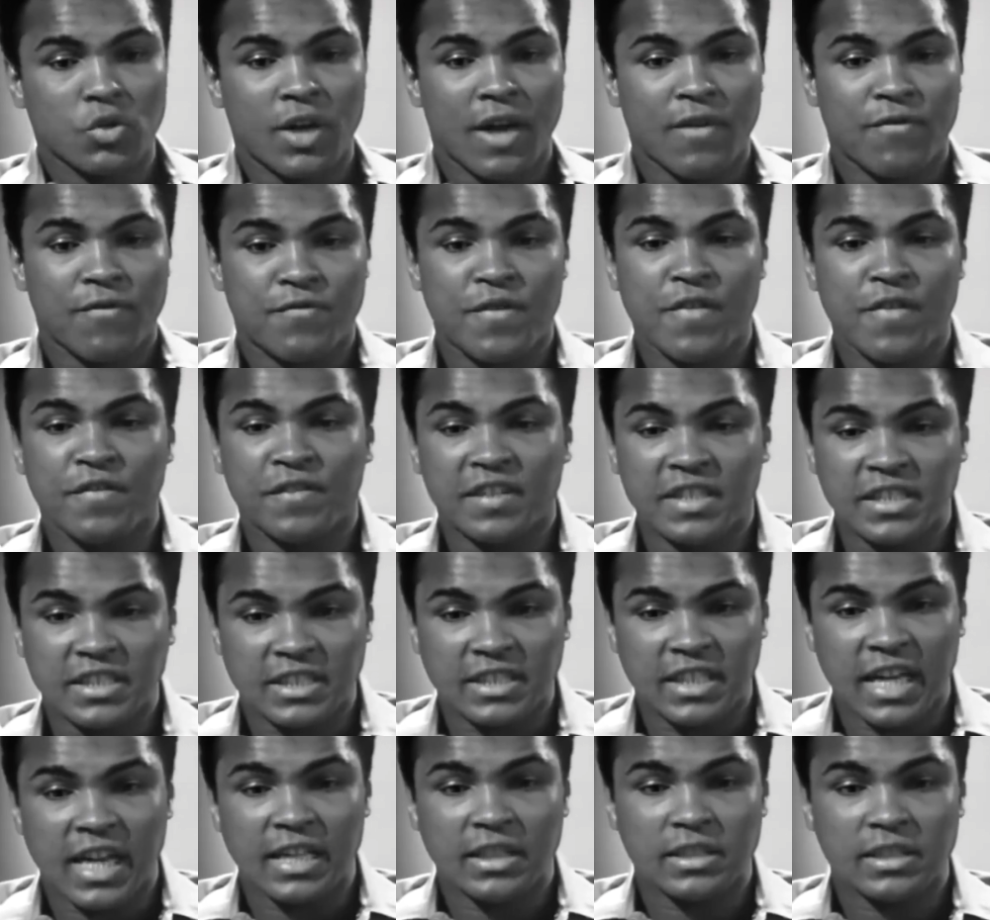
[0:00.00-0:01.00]
You got 50
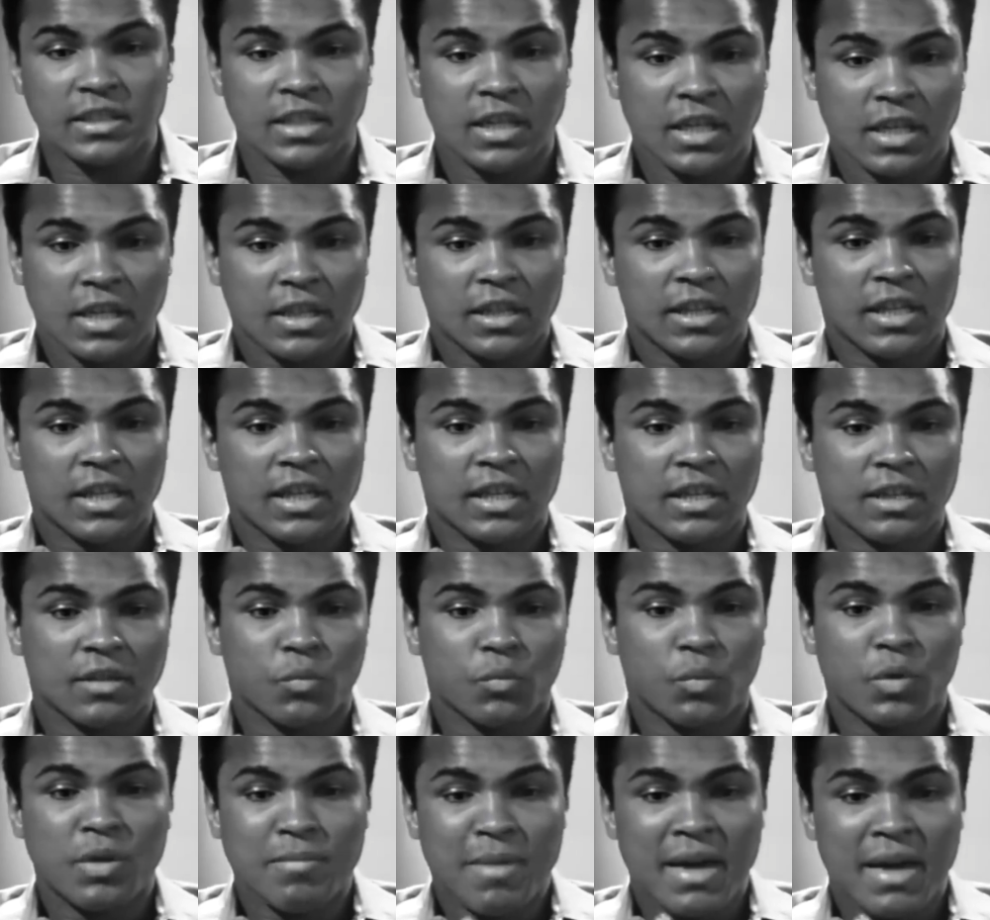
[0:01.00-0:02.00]
states,
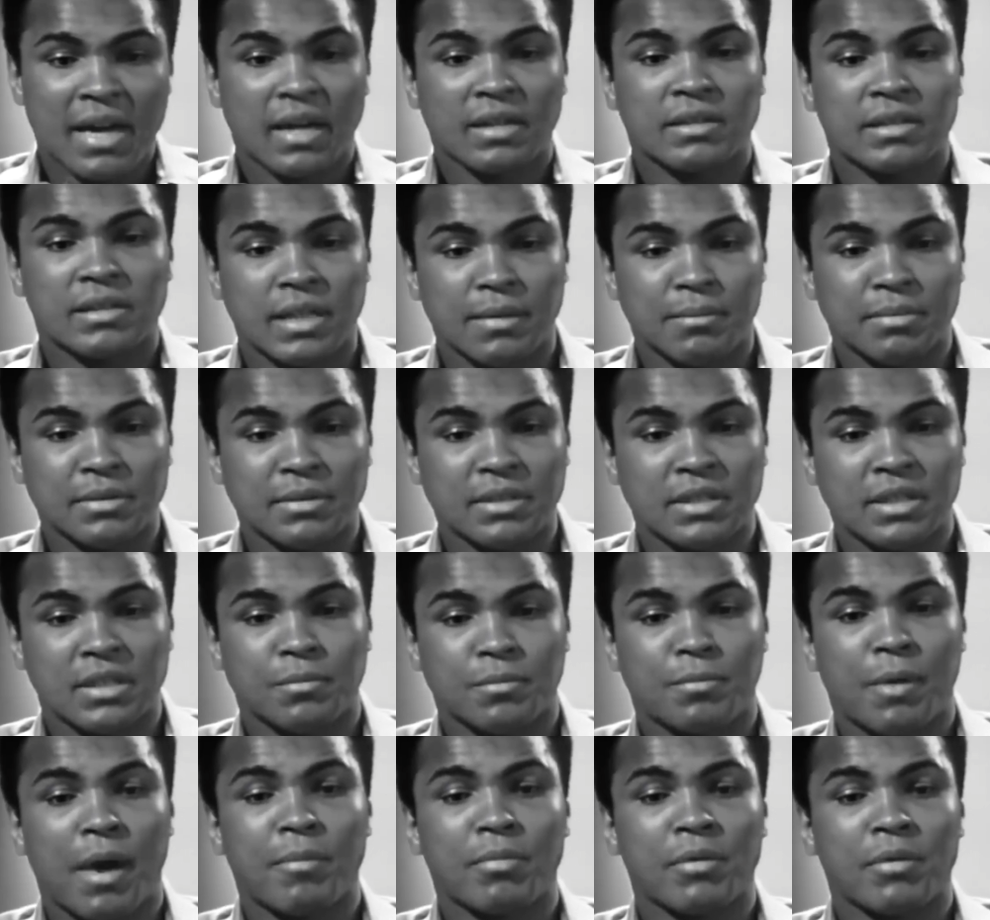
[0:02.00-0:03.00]
then we make up 10% of
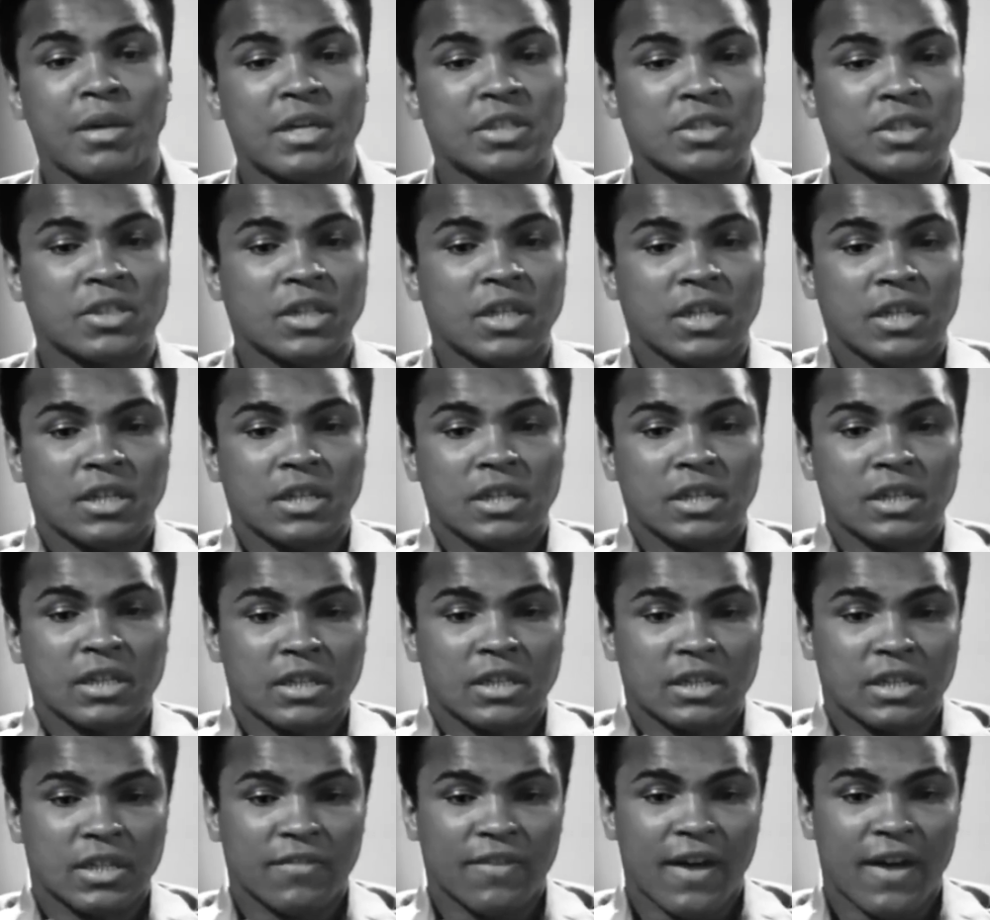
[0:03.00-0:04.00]
the population,
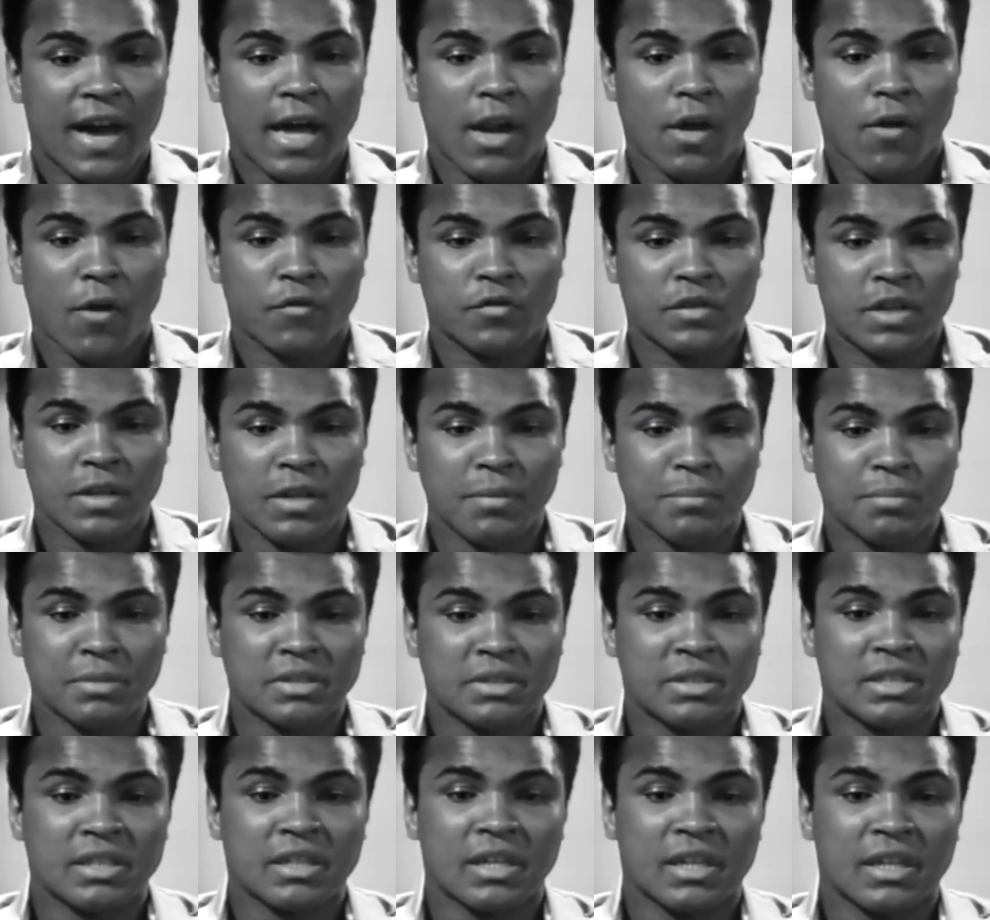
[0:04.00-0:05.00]
then divide off
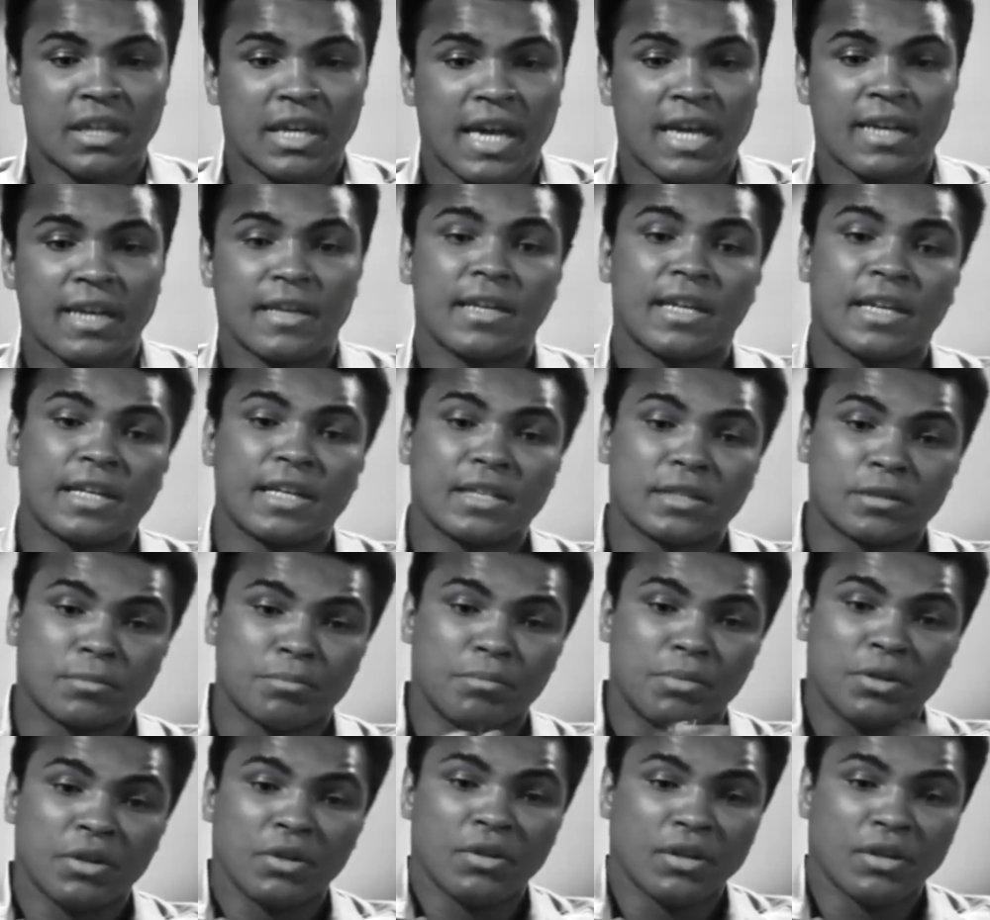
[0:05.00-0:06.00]
10% of the land, let us
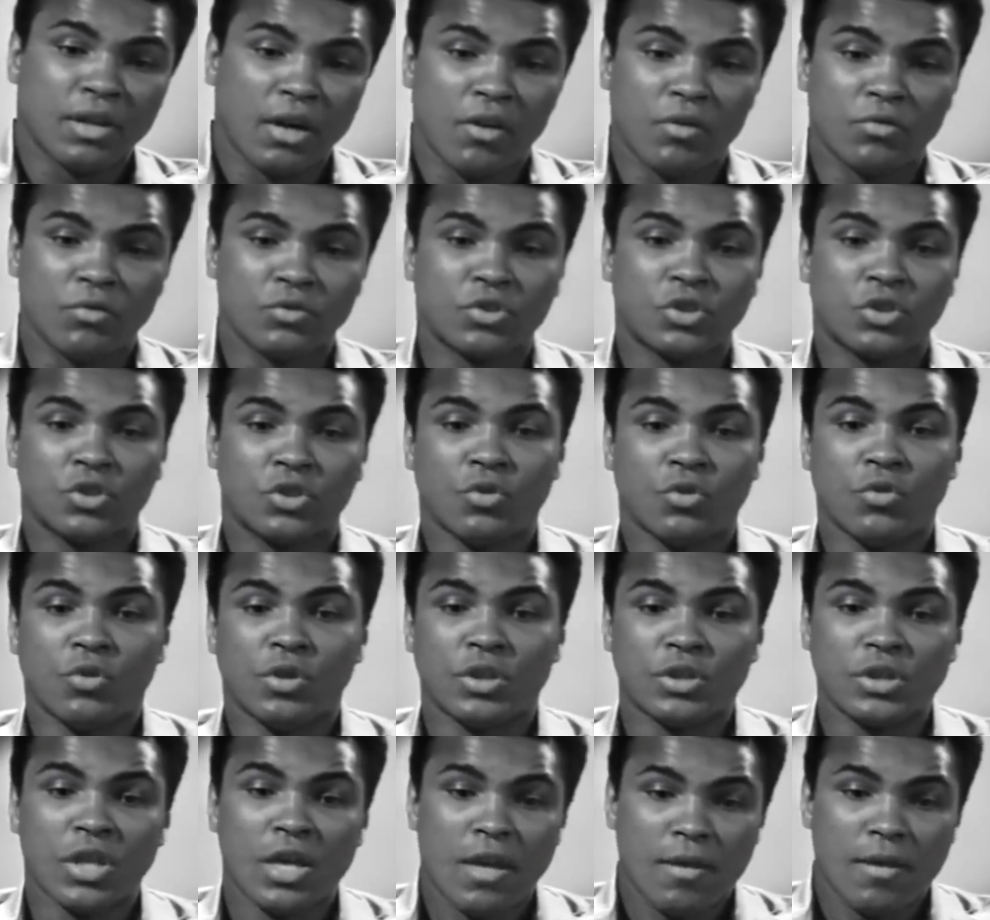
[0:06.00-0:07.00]
build our own
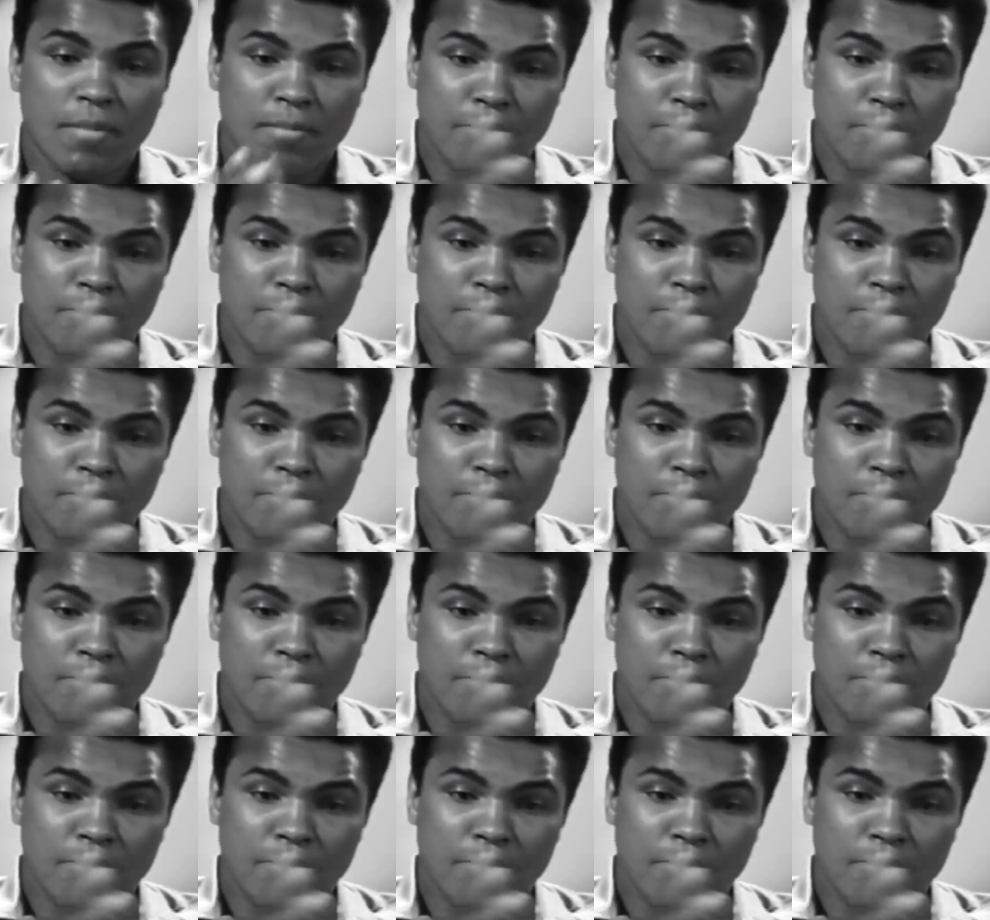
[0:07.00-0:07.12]
stores,